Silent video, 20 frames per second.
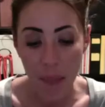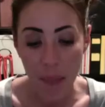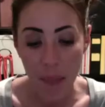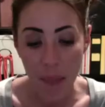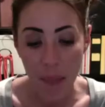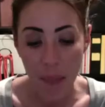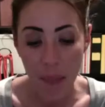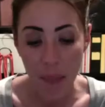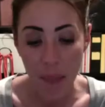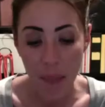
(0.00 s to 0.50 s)

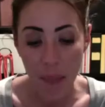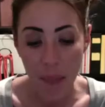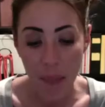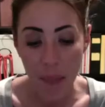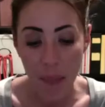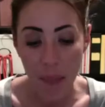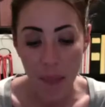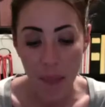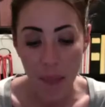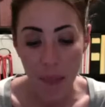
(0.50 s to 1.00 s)
I am
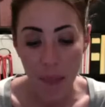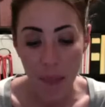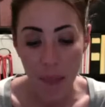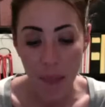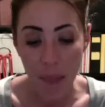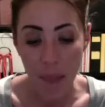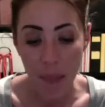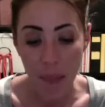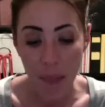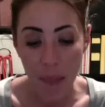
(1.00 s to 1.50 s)
not a big
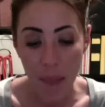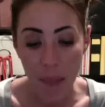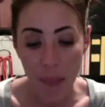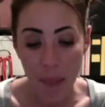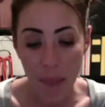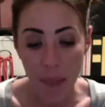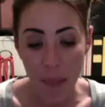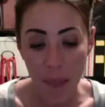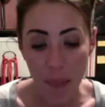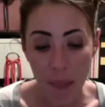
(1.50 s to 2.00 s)
Oz
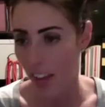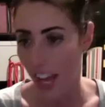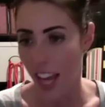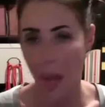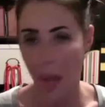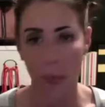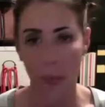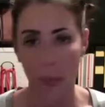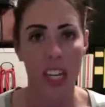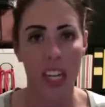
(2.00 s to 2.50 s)
Twins fan.
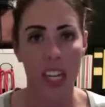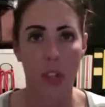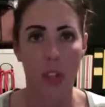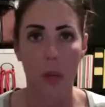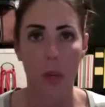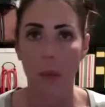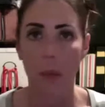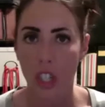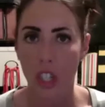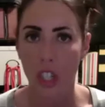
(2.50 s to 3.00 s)
I've been getting so
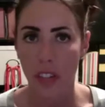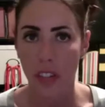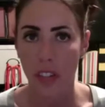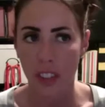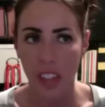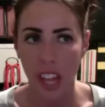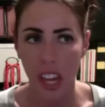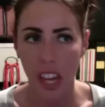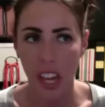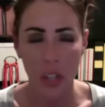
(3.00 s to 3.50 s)
much shit for
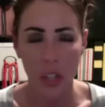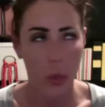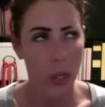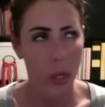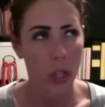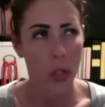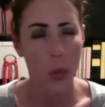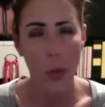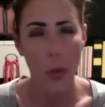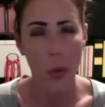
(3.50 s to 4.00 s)
that on
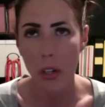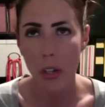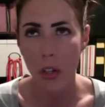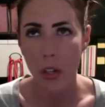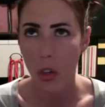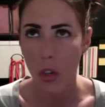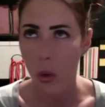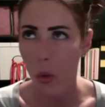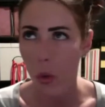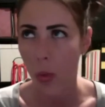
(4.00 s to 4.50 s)
Twitter. Twitter's
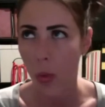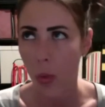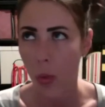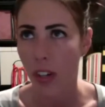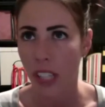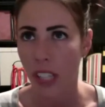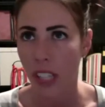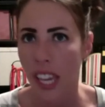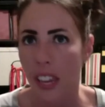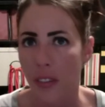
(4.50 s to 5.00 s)
so
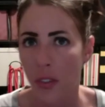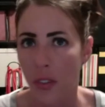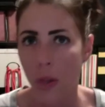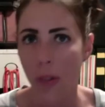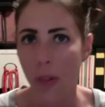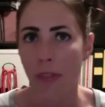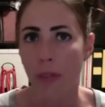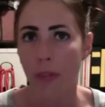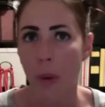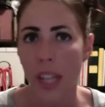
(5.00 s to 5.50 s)
weird. Like, if you
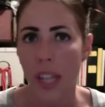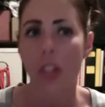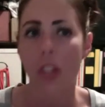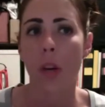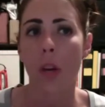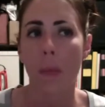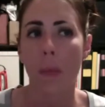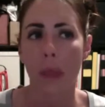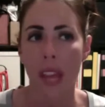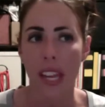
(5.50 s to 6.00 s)
voice
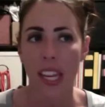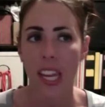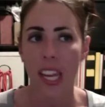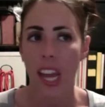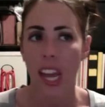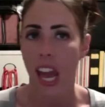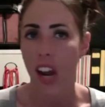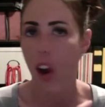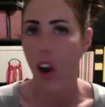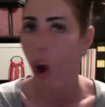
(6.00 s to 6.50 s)
your opinion
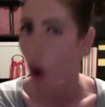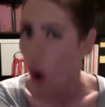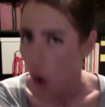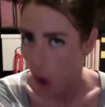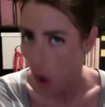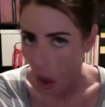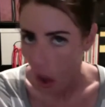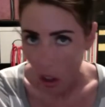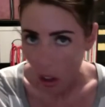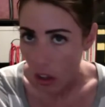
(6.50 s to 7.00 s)
at
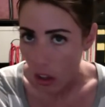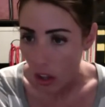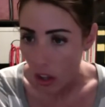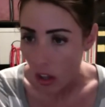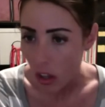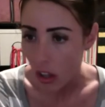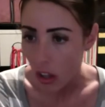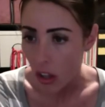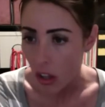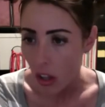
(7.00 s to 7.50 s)
all,
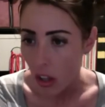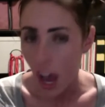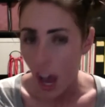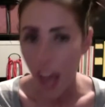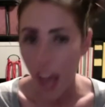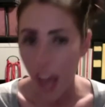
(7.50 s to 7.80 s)
I